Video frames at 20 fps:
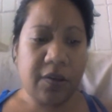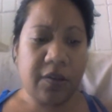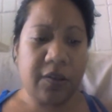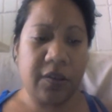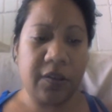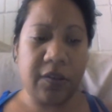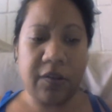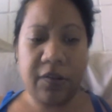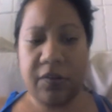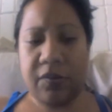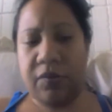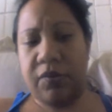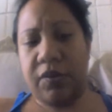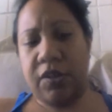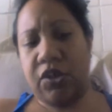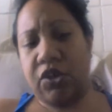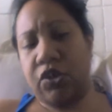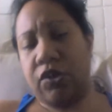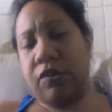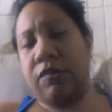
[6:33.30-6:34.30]
So
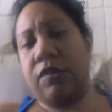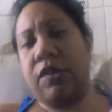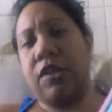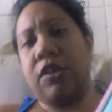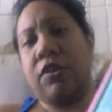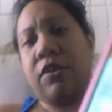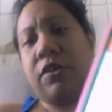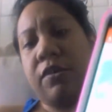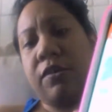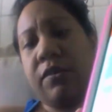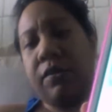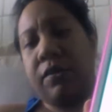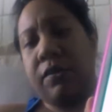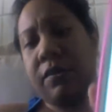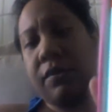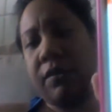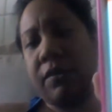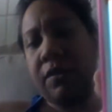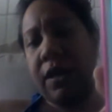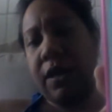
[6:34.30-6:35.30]
they showed here,
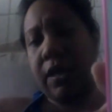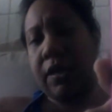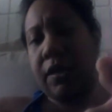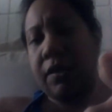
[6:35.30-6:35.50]
like,